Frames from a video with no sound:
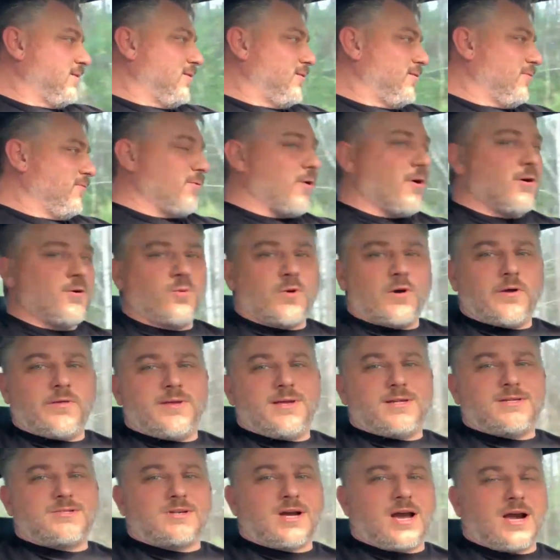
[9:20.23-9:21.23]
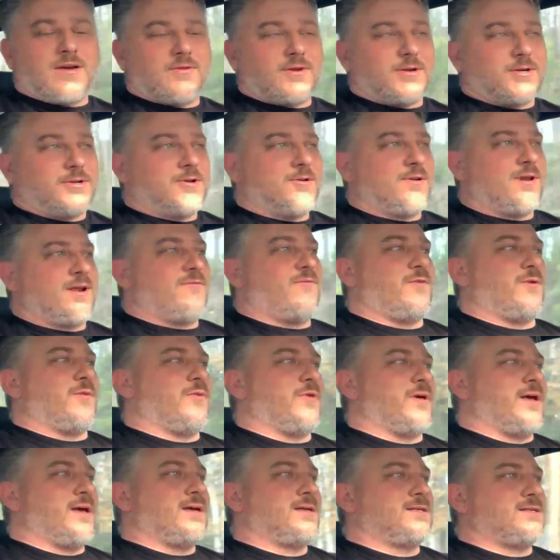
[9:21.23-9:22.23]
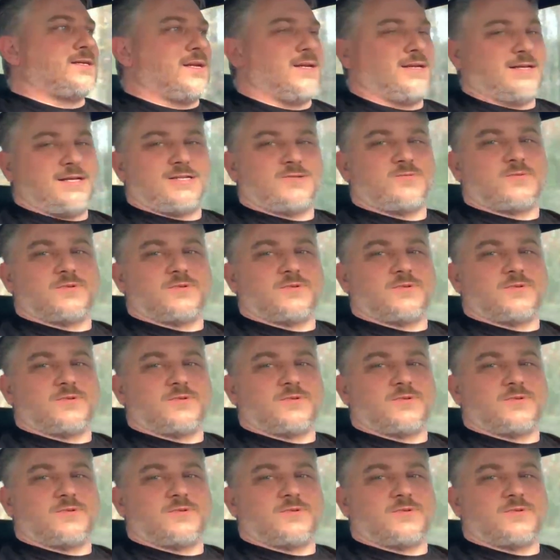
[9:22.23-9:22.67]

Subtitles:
roadworthy and driving are 2 different things, and at least we're